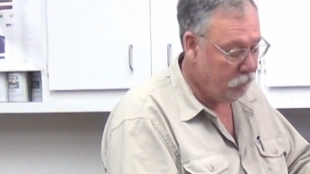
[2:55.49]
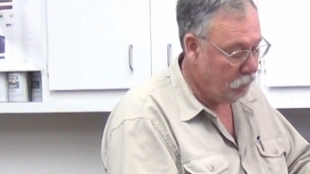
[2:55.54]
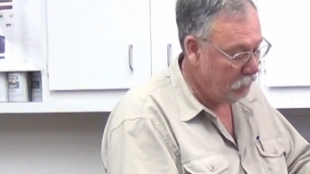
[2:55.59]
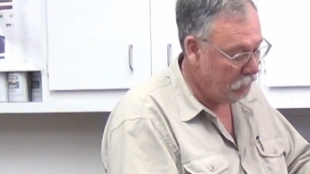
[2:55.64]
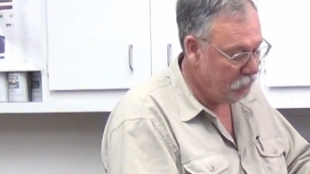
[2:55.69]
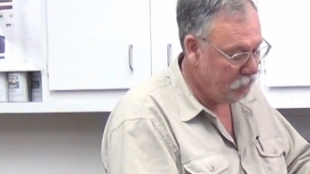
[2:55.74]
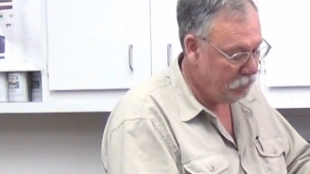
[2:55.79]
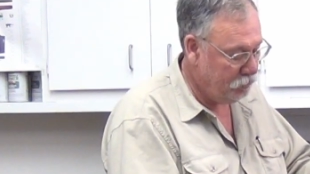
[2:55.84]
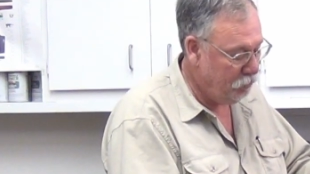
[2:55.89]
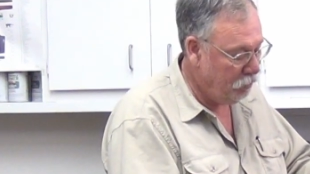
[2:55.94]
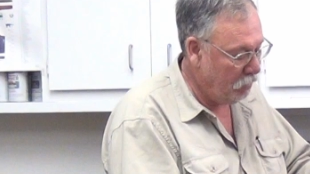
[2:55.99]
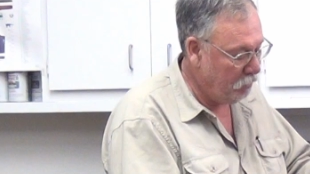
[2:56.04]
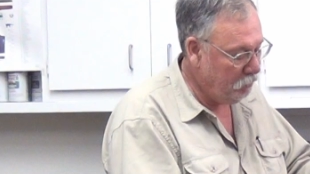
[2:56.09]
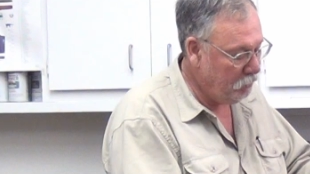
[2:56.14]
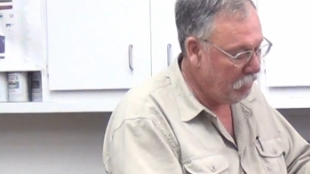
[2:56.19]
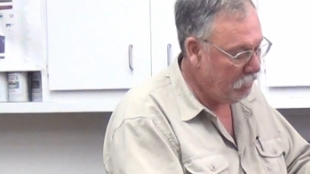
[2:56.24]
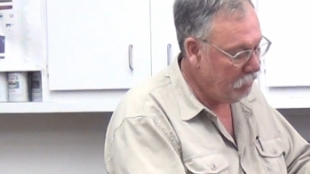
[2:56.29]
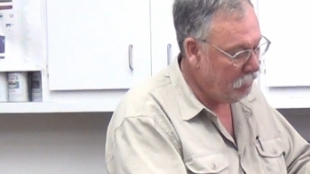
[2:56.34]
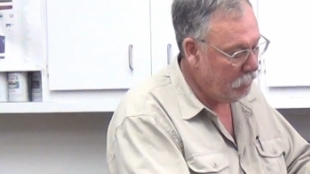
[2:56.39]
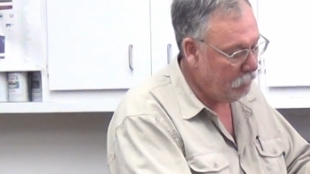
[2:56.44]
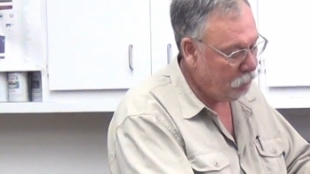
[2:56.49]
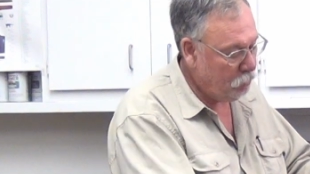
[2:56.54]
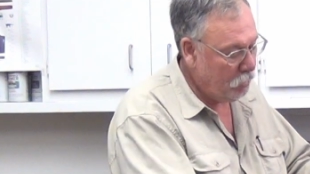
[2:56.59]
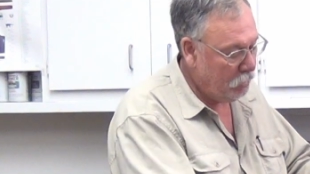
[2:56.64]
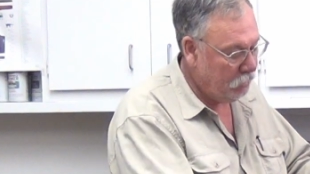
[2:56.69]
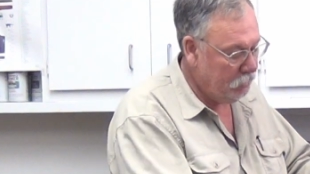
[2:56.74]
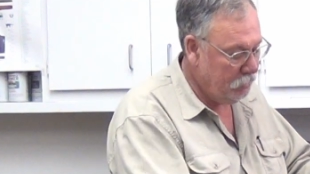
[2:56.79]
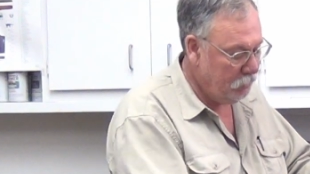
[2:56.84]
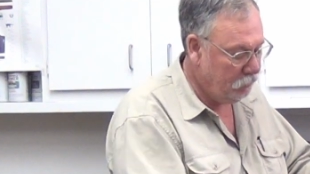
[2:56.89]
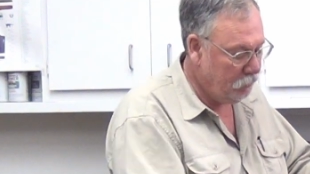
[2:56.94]
If they just bump that op
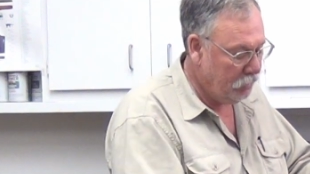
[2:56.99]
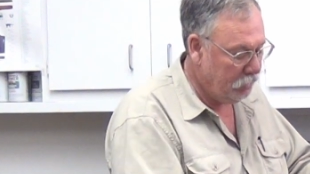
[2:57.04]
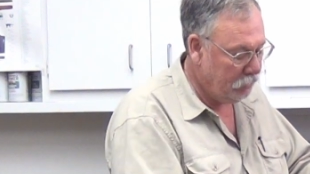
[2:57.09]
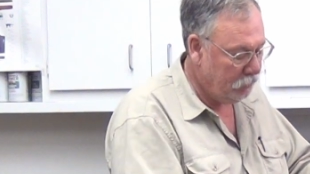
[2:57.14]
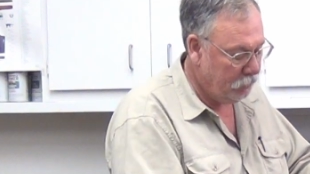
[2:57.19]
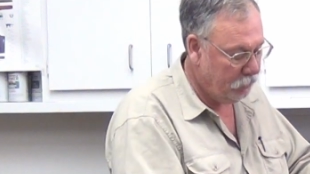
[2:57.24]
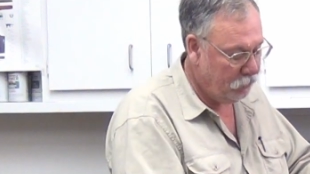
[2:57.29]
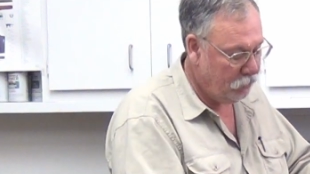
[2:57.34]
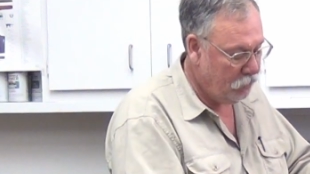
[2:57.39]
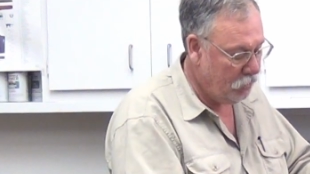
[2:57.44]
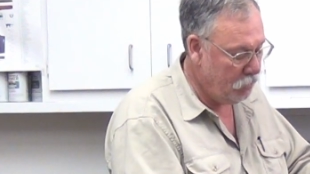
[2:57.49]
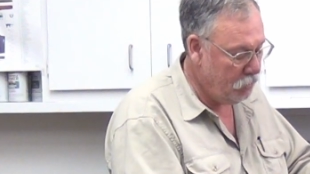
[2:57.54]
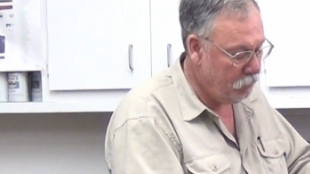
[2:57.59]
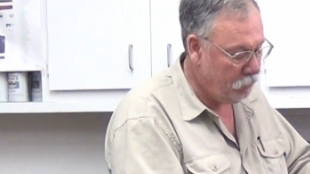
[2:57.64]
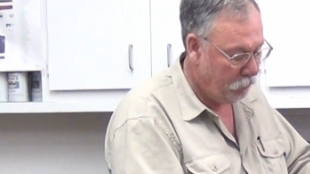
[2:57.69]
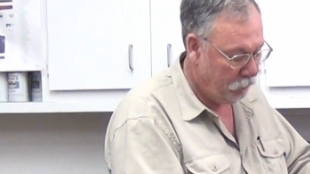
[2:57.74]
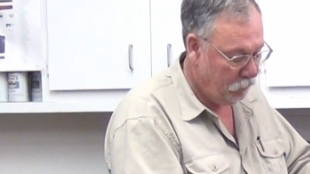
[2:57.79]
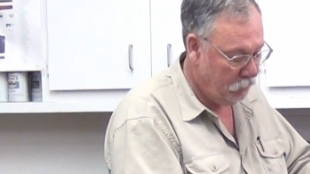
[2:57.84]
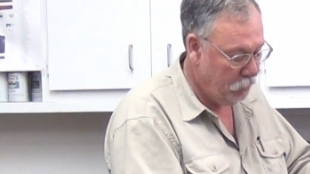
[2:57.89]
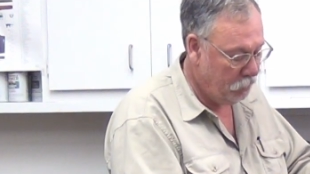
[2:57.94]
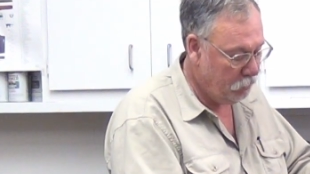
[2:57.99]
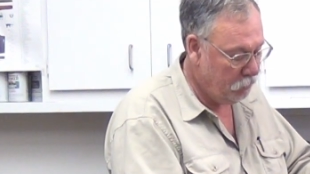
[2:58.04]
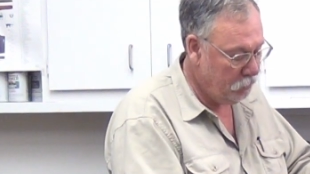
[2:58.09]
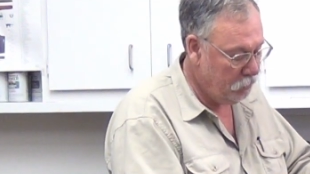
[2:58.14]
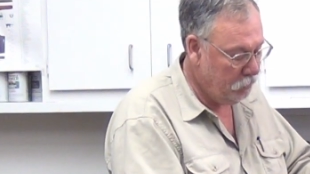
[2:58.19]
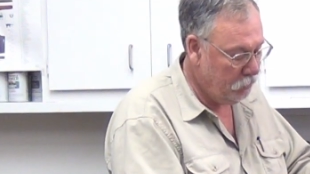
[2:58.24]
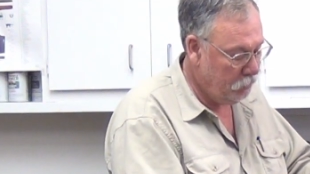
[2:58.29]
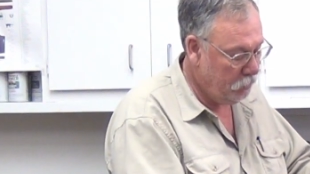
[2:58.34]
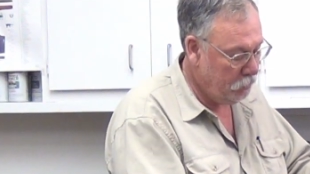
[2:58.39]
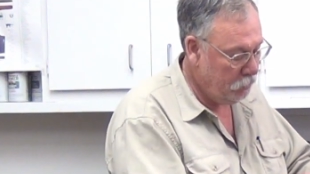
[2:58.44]
rod and they've got their thumb or
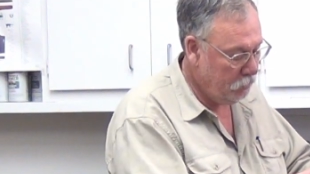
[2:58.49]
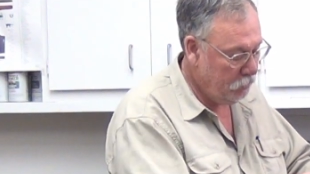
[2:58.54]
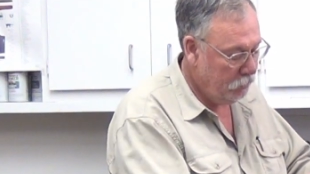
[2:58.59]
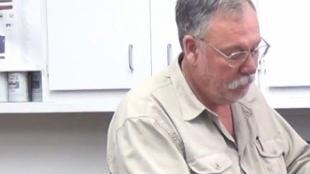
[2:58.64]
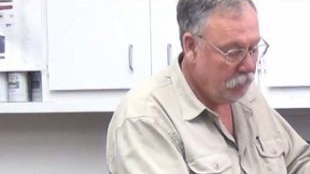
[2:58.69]
finger in there,